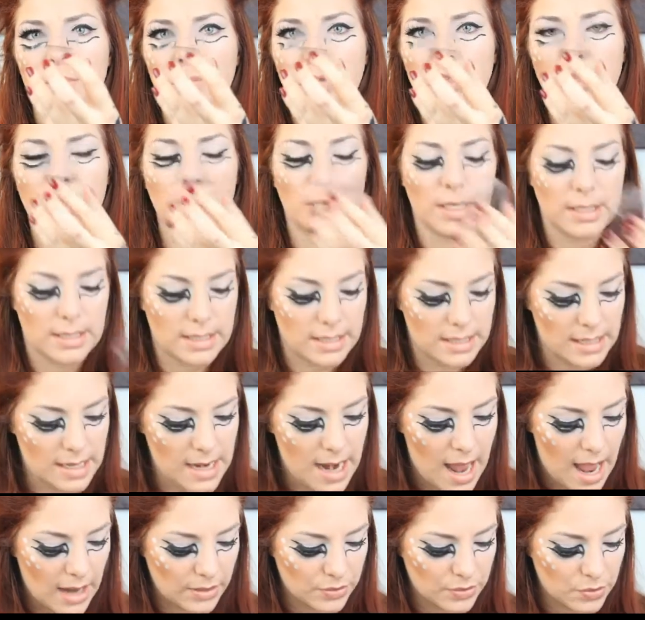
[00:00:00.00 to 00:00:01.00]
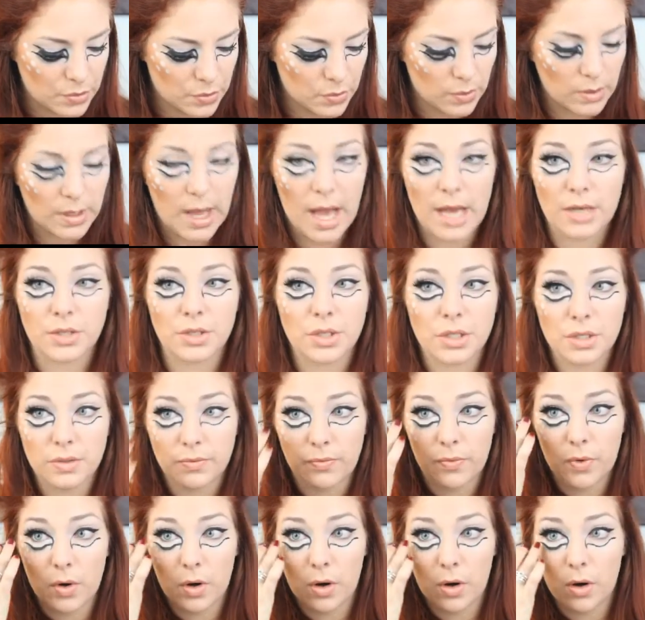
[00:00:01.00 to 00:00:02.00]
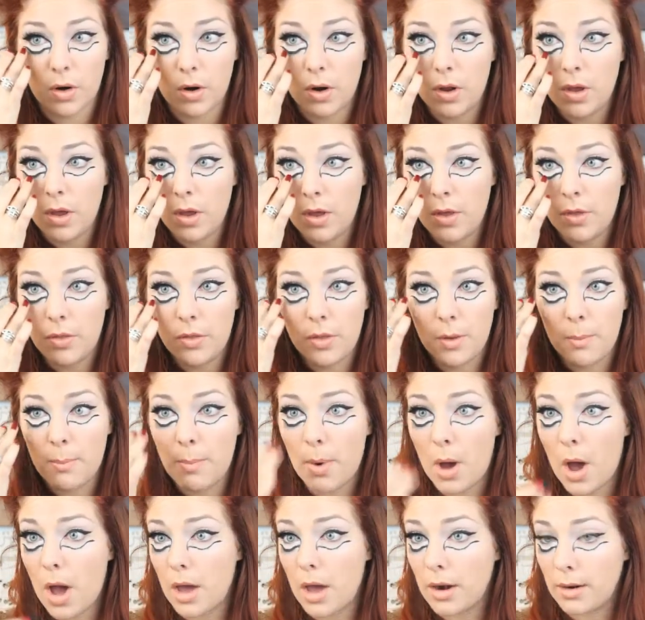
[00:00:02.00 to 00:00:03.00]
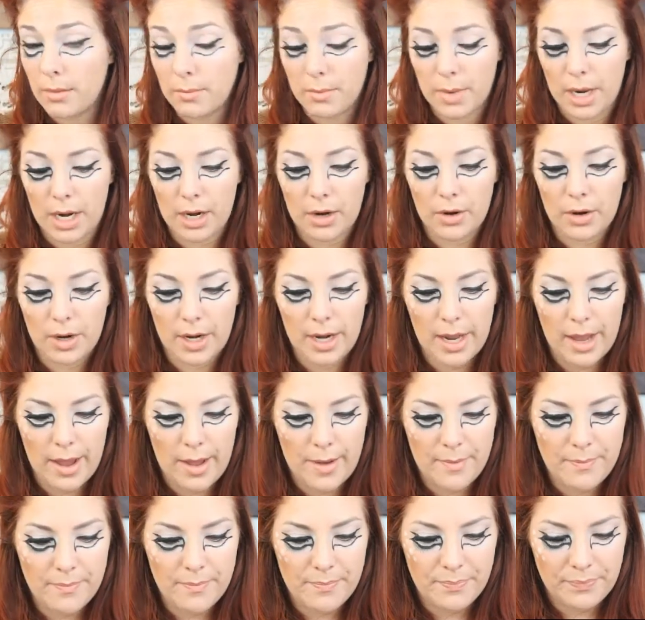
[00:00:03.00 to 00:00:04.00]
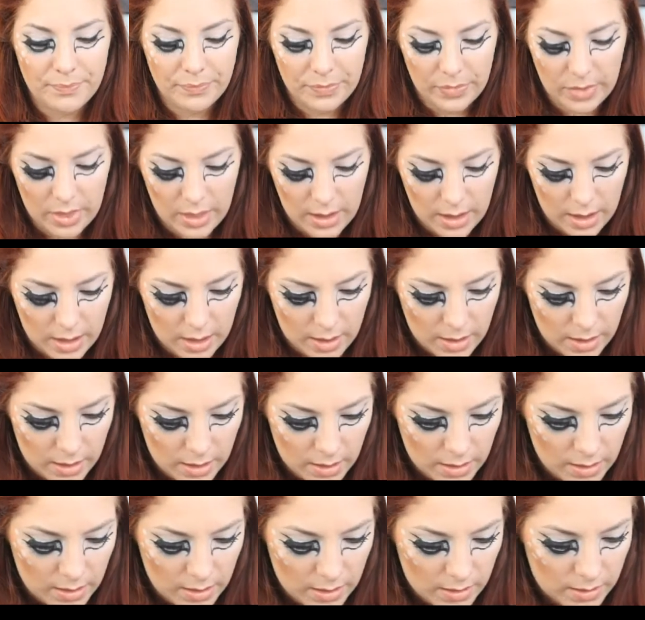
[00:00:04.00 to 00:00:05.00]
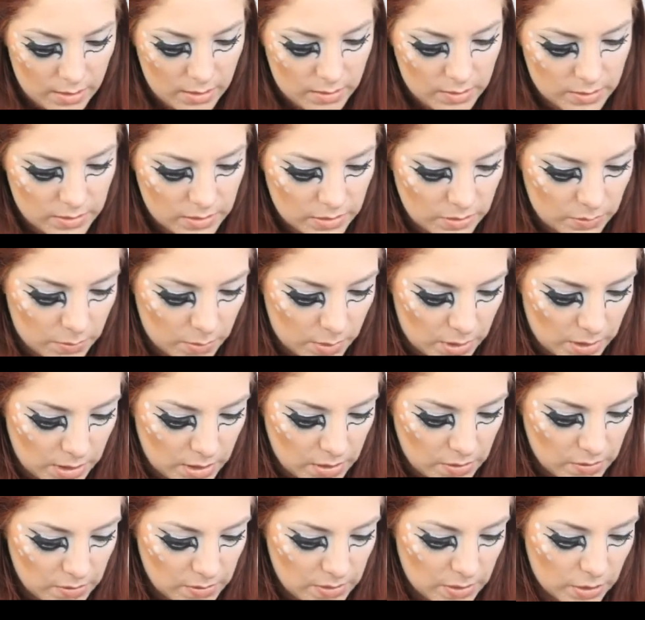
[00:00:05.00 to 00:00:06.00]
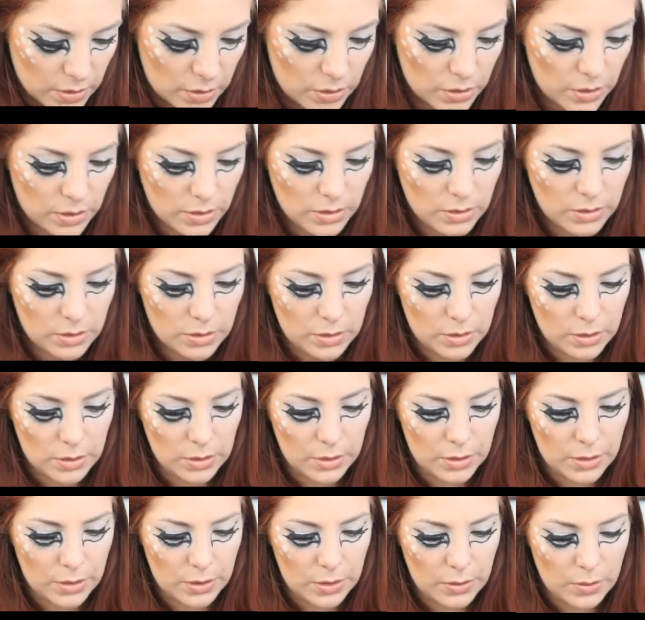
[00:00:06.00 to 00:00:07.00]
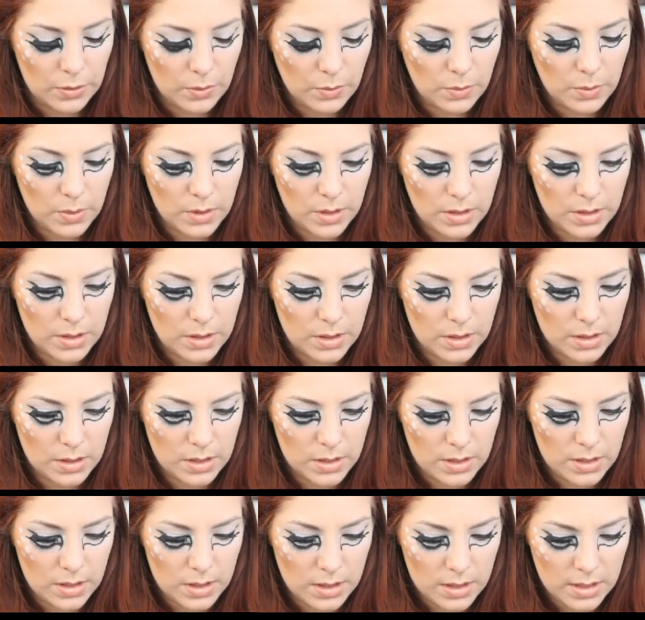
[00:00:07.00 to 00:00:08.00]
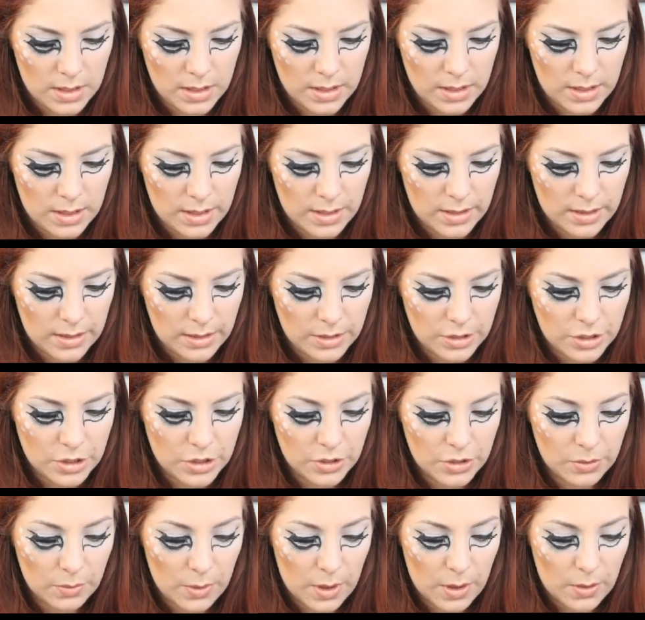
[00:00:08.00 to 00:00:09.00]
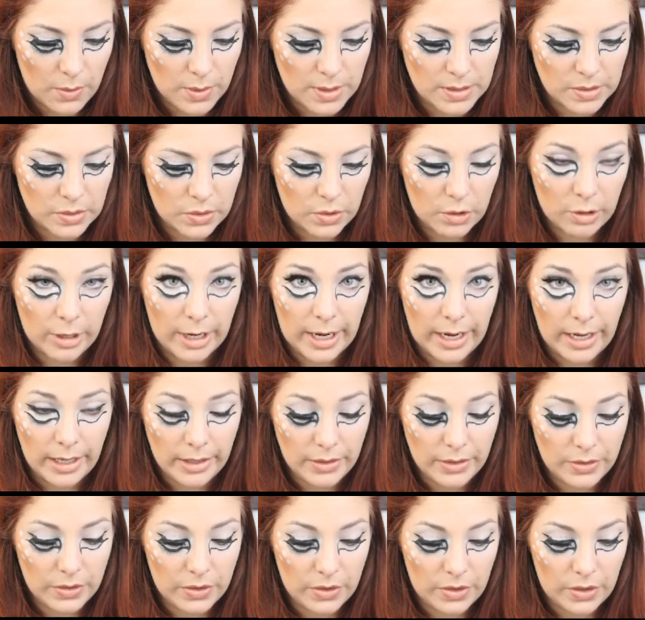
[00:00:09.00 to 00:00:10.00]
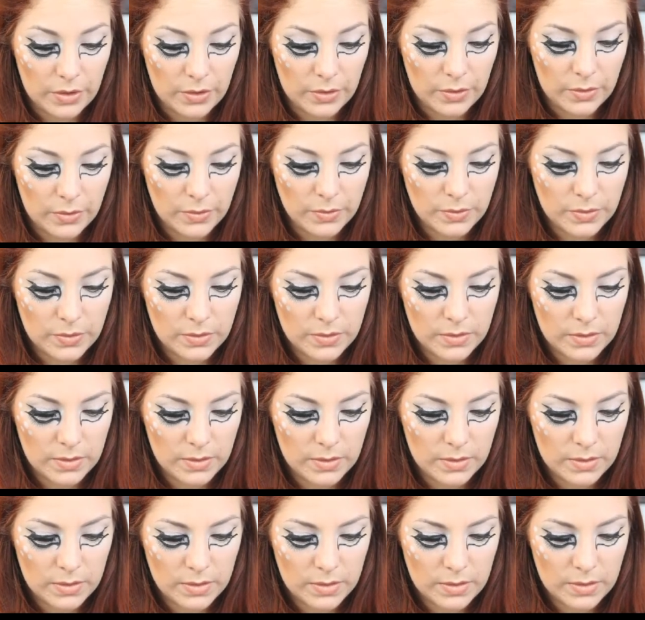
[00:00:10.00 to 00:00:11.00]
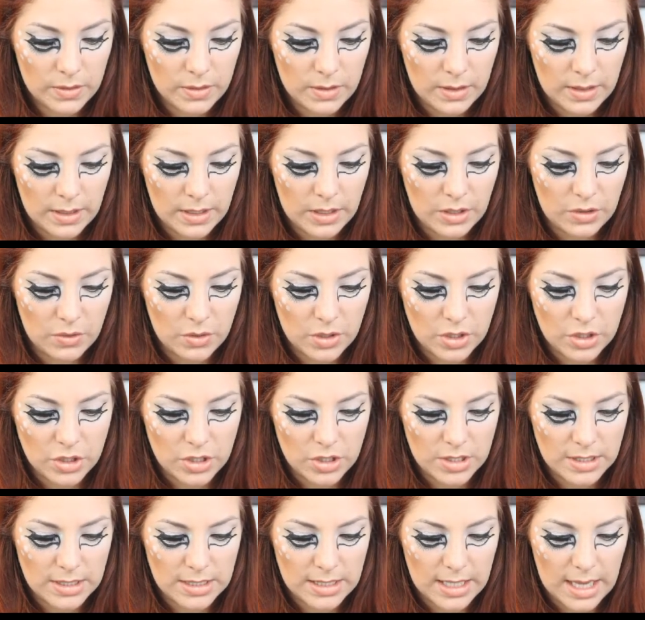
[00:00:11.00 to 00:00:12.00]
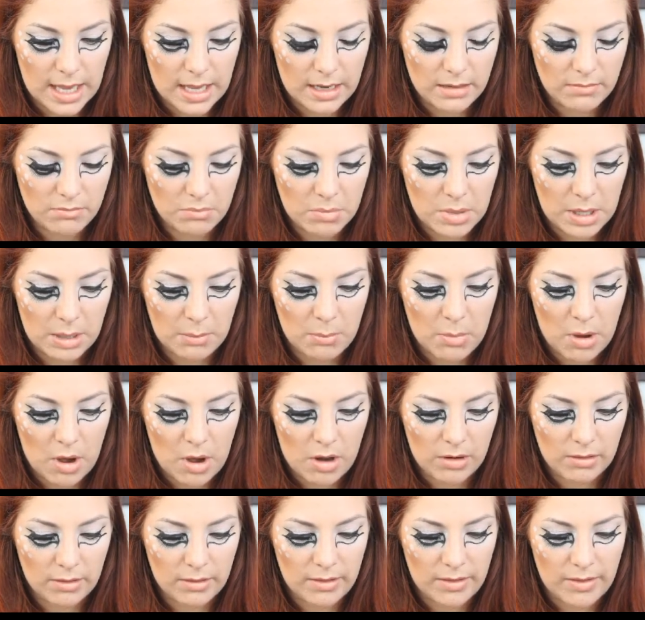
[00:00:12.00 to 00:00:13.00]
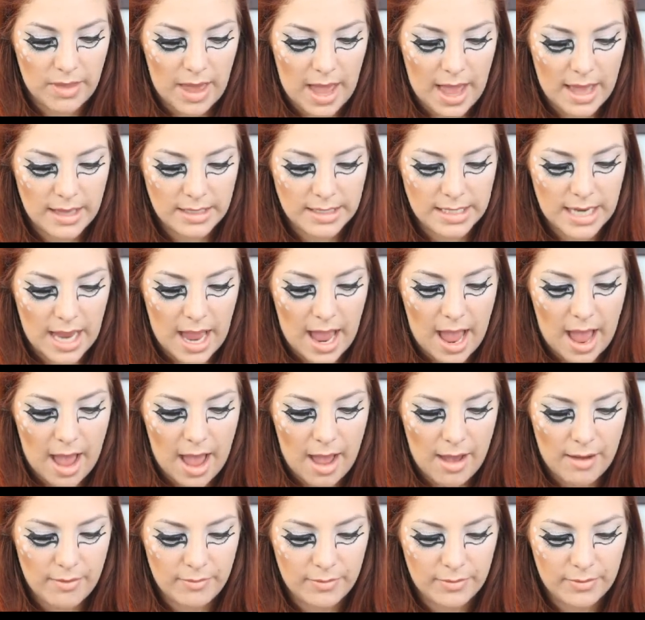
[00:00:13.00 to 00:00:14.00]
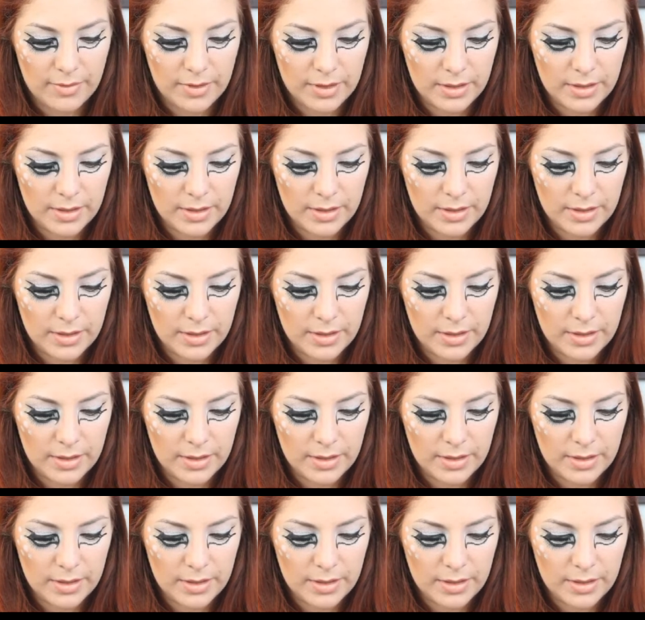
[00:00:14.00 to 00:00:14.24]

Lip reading: just natural lashes for the bottom area. So you want to use a good glue. Duo is great to use. You can just get a big bottle of that to have,